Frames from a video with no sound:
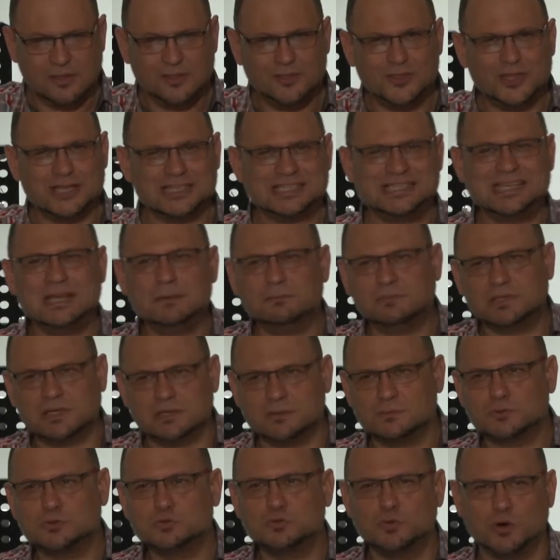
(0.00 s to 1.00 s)
The
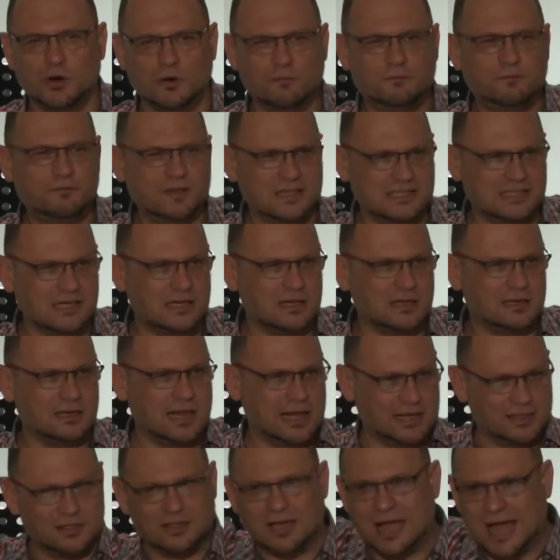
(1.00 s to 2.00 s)
sentence were physical,
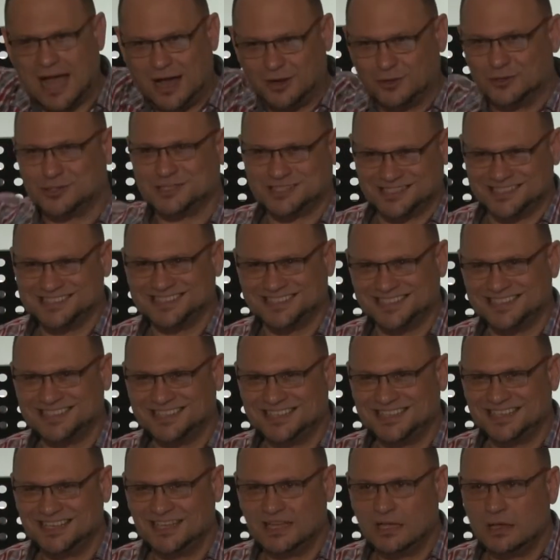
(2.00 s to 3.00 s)
like the house.
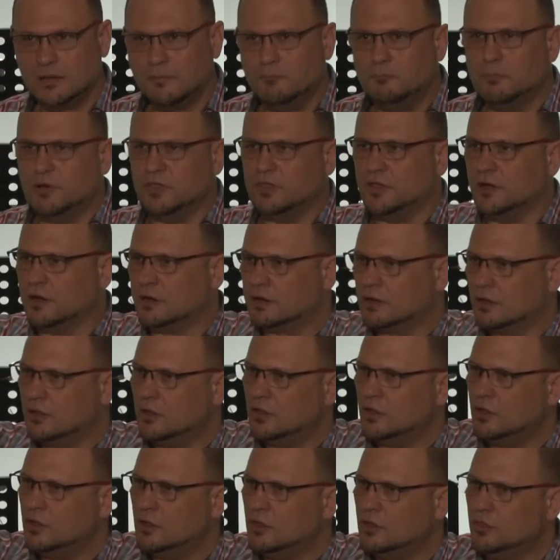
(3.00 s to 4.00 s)
But the,
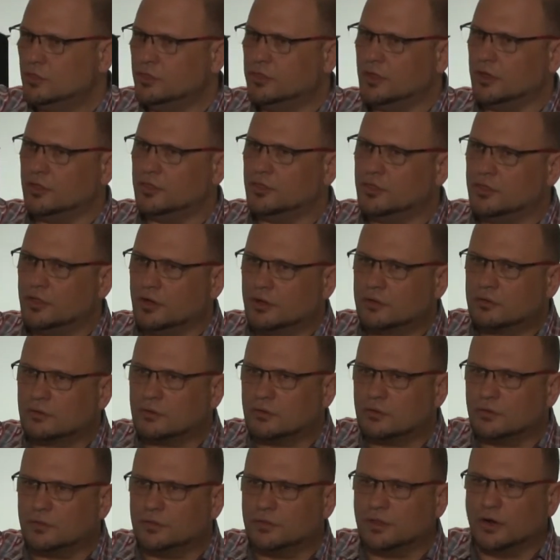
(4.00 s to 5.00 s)
the, the,
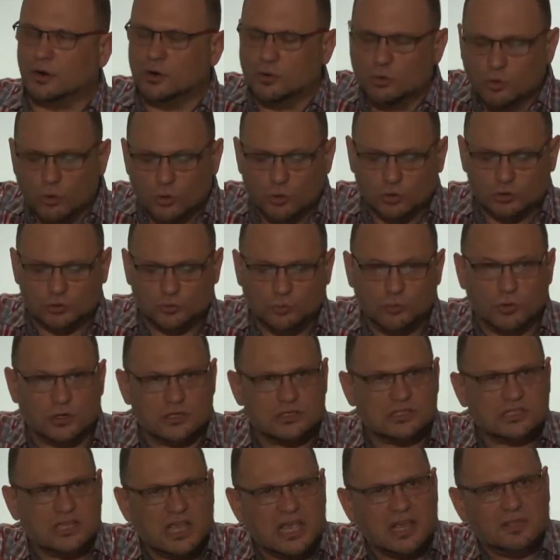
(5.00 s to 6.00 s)
the root
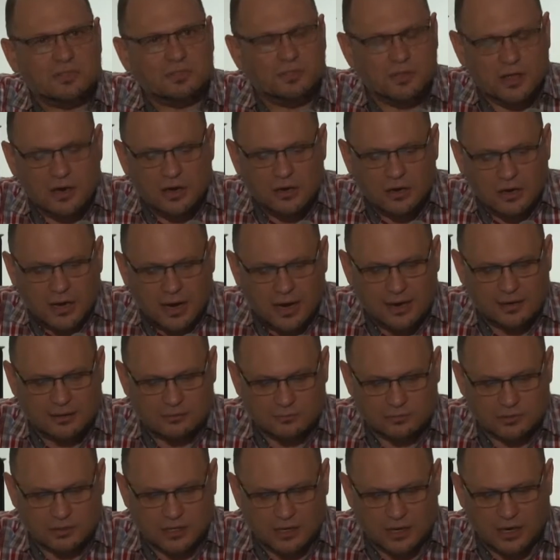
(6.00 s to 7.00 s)
was in their
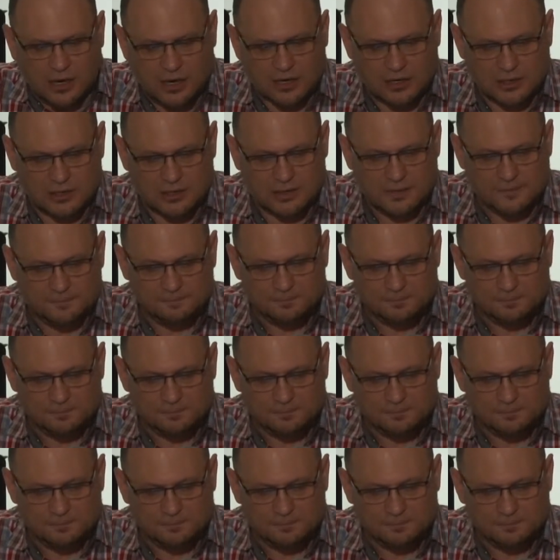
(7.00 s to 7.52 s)
heart.